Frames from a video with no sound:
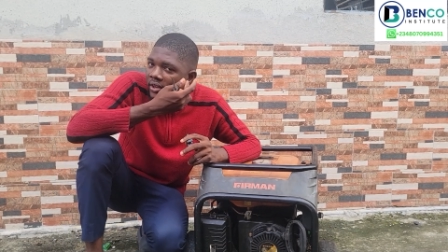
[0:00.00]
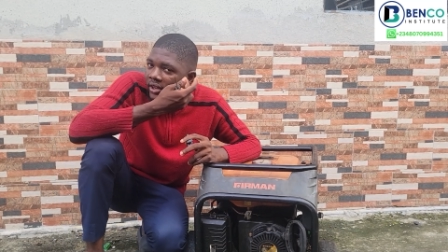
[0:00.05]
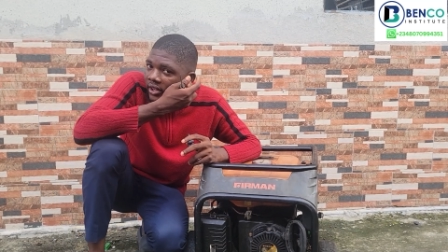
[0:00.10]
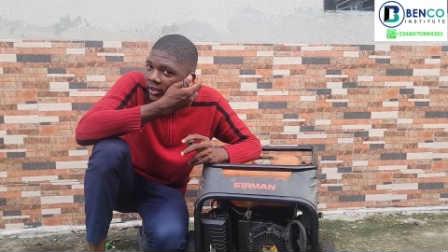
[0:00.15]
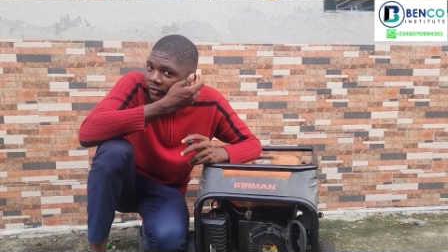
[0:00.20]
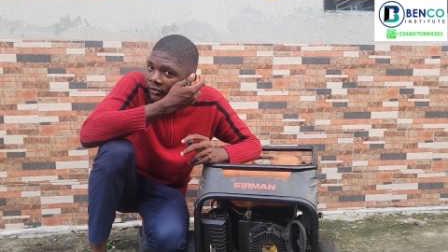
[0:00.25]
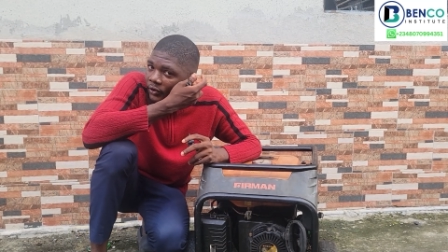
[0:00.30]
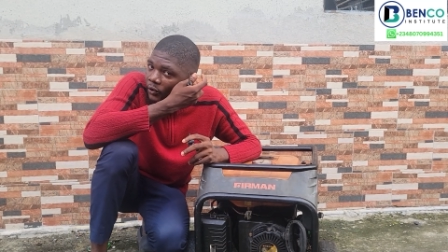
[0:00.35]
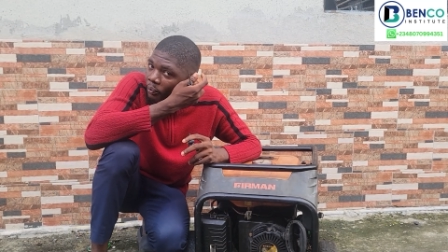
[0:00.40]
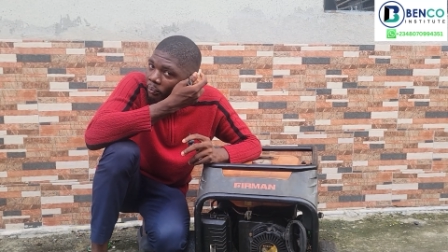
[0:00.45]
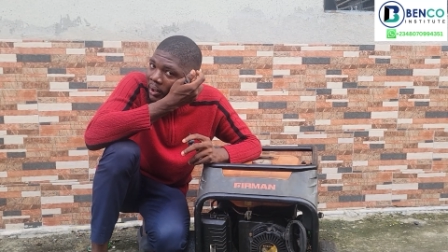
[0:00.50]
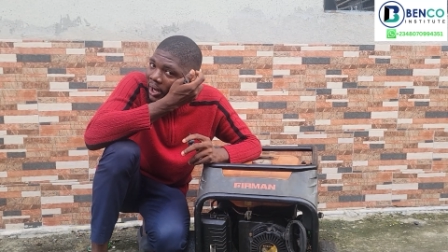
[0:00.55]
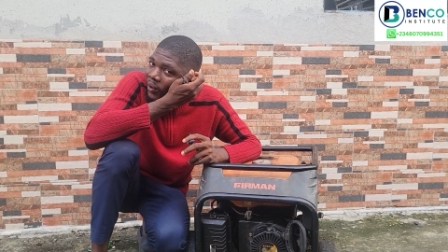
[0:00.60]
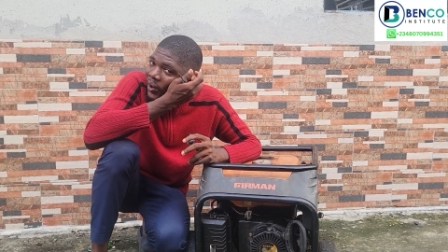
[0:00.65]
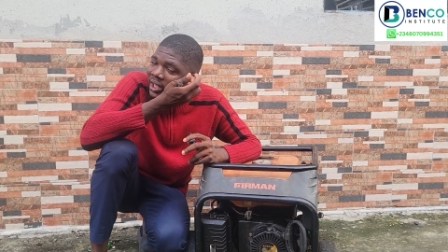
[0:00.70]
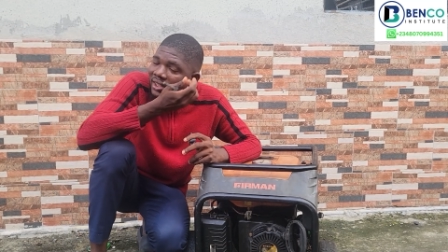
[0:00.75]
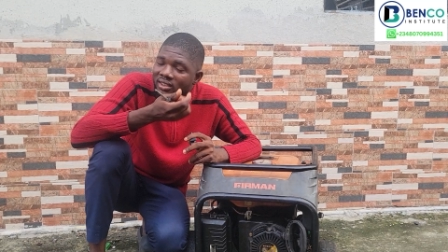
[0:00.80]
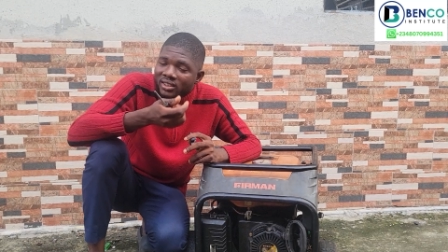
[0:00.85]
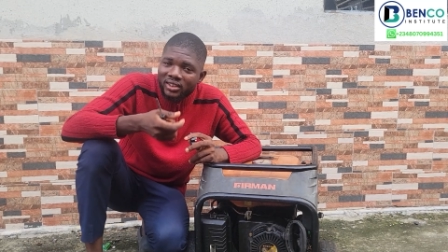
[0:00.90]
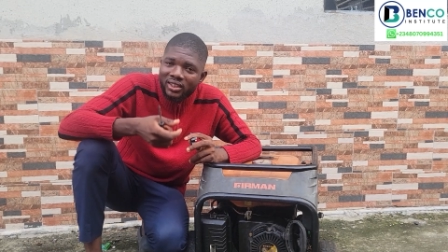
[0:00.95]
If you
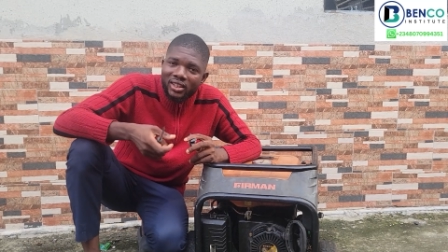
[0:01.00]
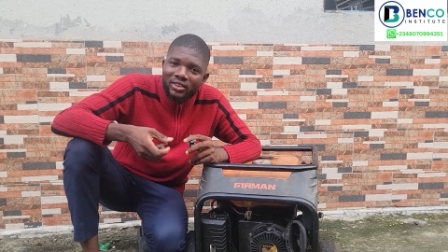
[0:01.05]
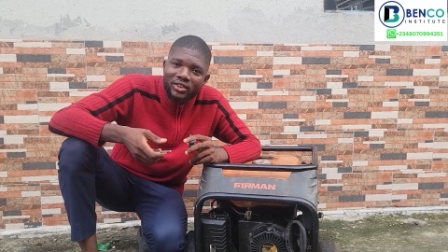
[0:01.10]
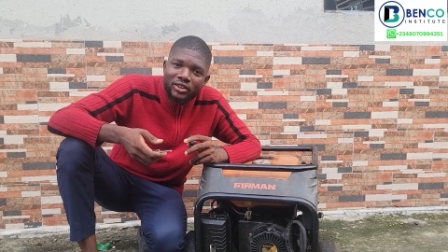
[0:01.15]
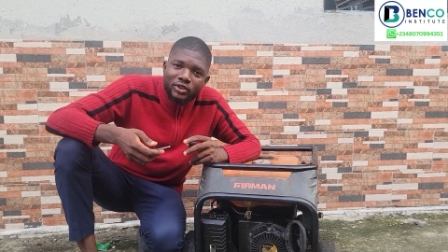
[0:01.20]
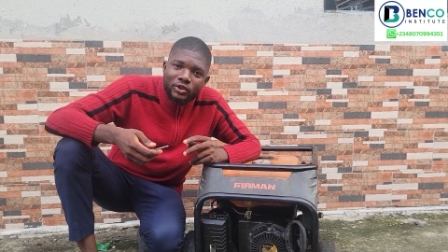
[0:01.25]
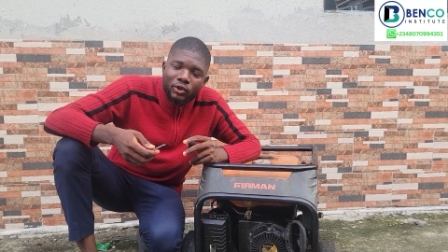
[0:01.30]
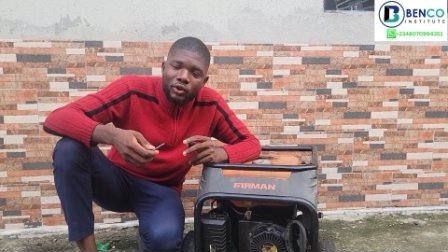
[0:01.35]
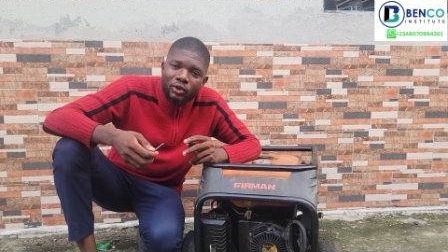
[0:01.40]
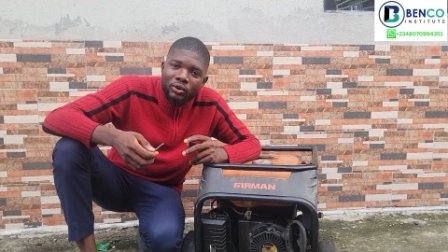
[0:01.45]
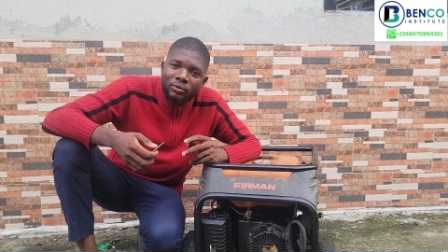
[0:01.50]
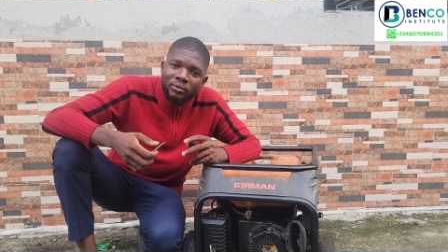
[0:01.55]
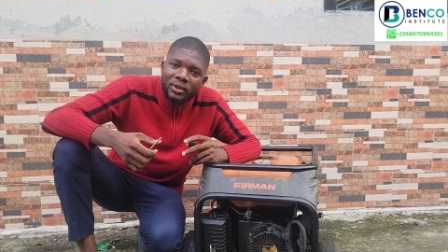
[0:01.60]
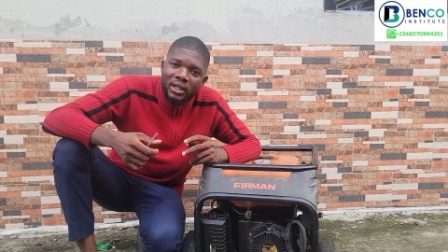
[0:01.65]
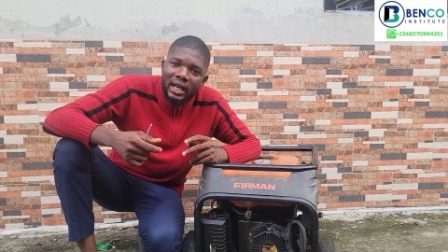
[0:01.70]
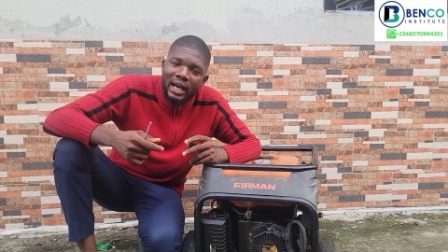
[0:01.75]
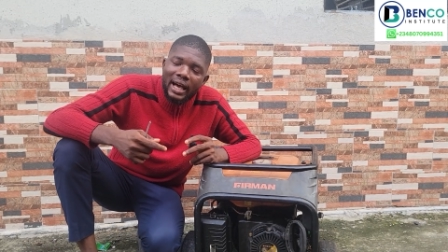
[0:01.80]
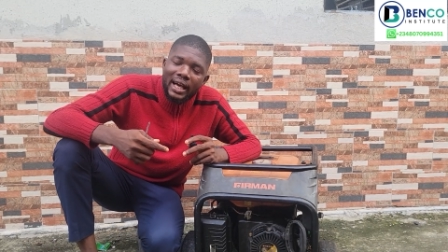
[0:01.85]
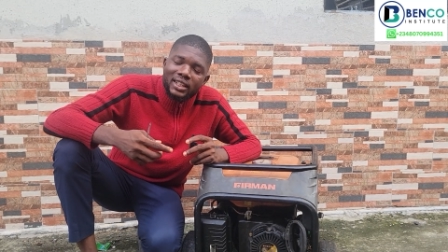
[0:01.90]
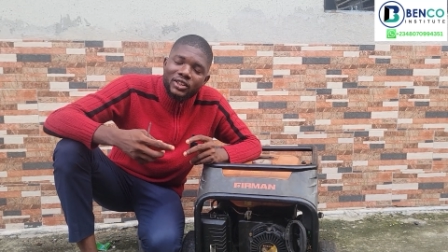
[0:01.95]
power the generator
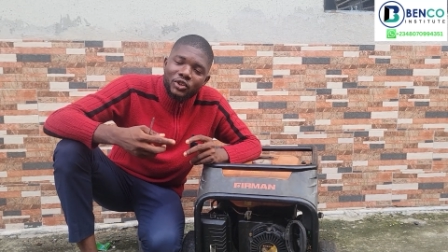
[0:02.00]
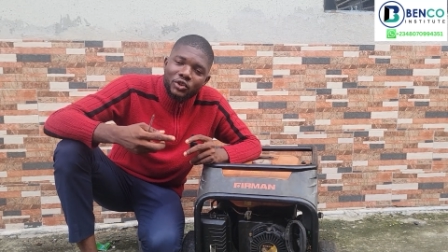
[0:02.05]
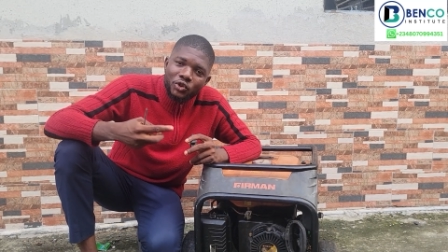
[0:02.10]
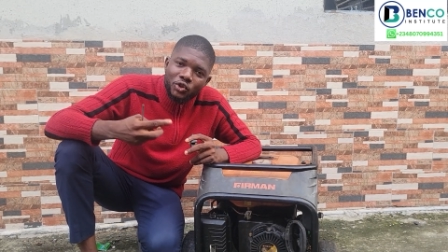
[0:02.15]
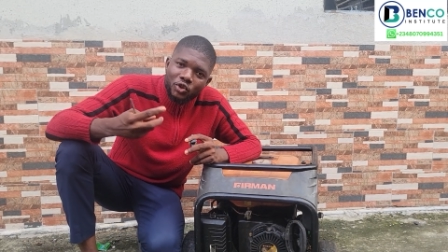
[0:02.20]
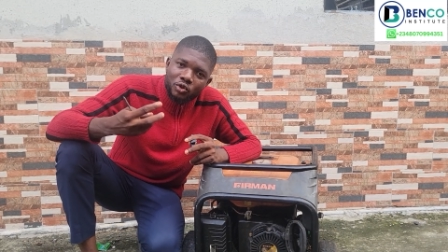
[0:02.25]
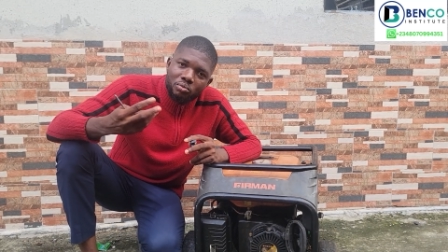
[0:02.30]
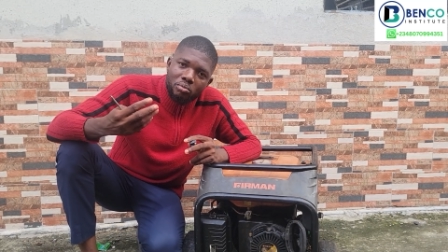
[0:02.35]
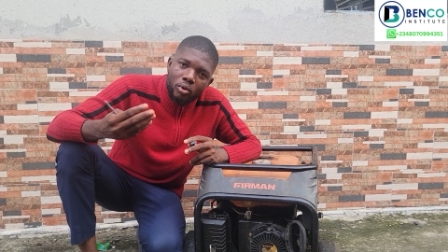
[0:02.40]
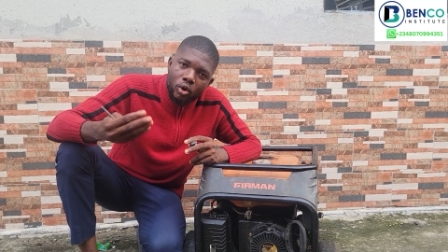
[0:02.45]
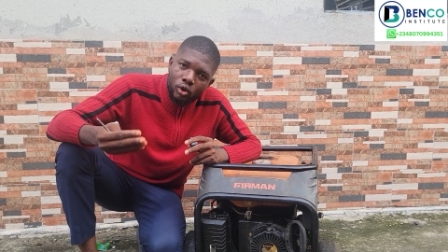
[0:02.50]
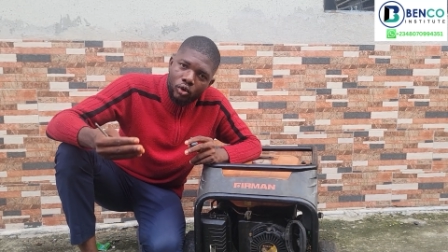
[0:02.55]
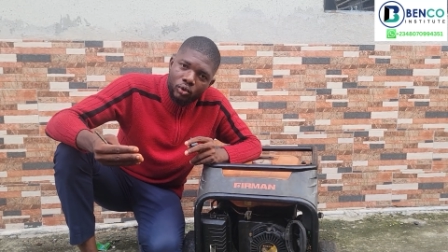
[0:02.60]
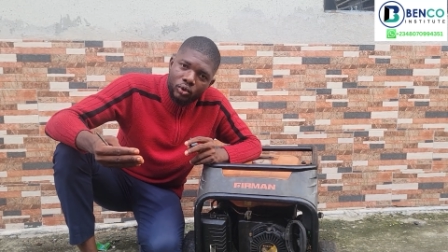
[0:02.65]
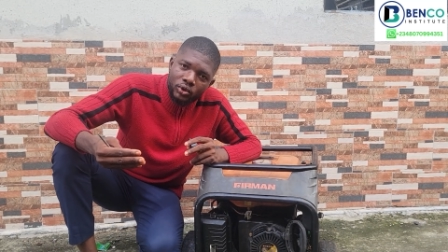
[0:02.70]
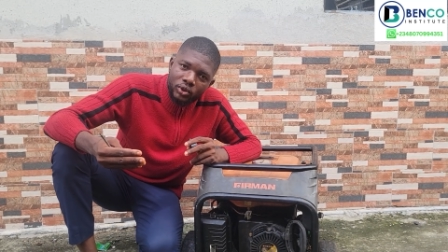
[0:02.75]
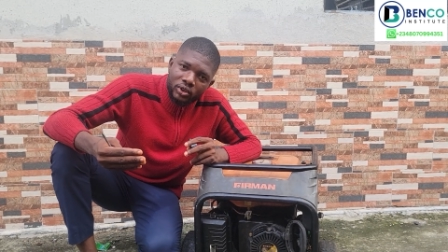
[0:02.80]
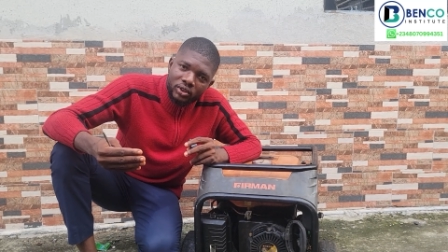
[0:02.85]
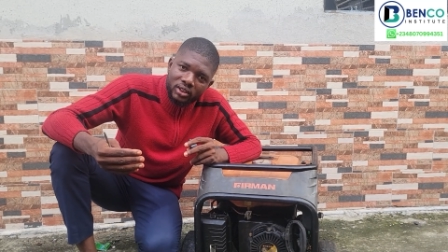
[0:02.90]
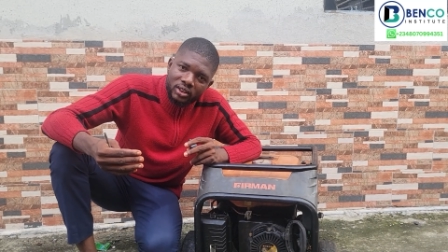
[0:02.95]
and you use more load
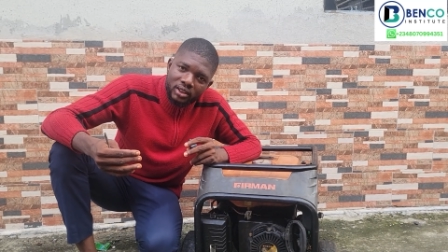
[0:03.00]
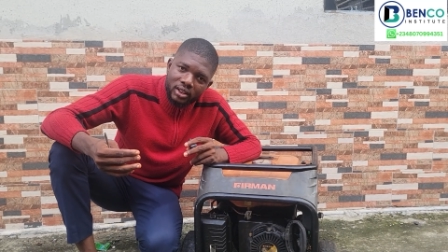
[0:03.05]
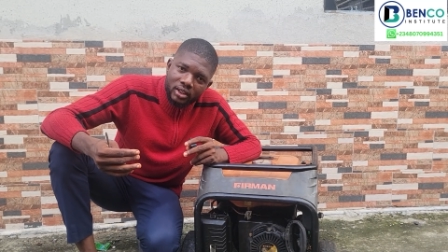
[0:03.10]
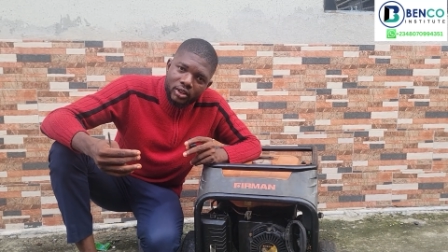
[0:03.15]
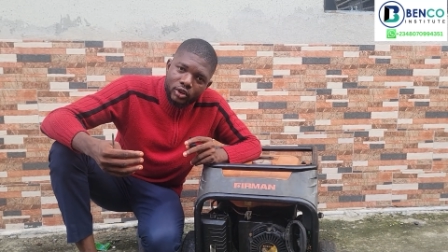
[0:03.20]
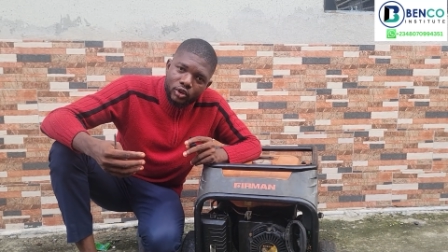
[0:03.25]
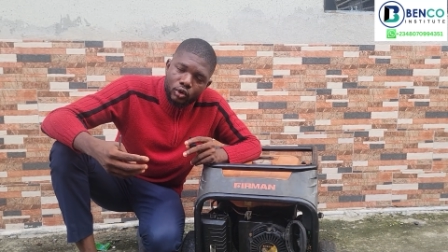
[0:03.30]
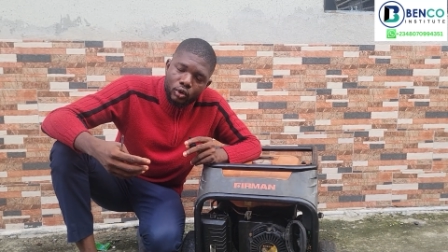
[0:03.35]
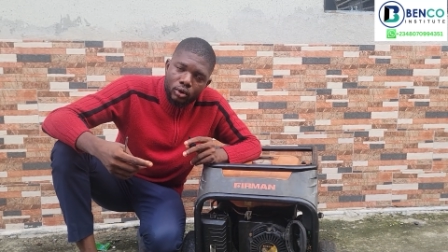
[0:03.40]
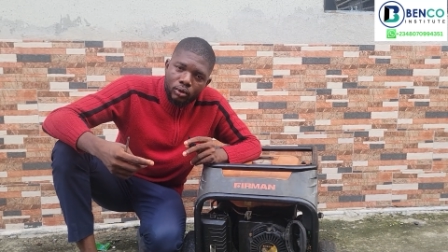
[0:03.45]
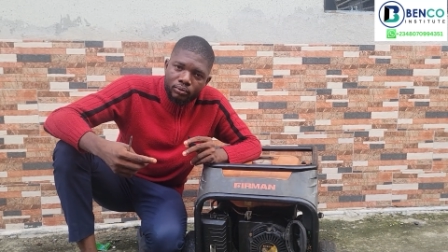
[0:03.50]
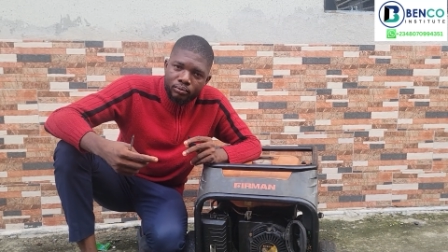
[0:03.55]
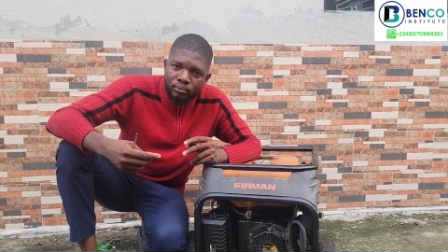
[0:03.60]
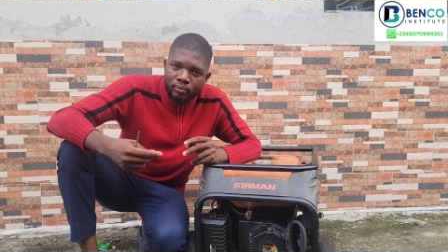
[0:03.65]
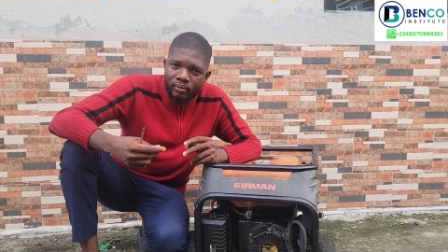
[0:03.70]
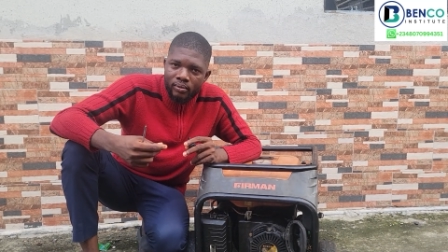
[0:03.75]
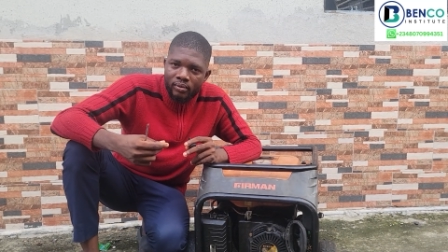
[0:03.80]
on the generator,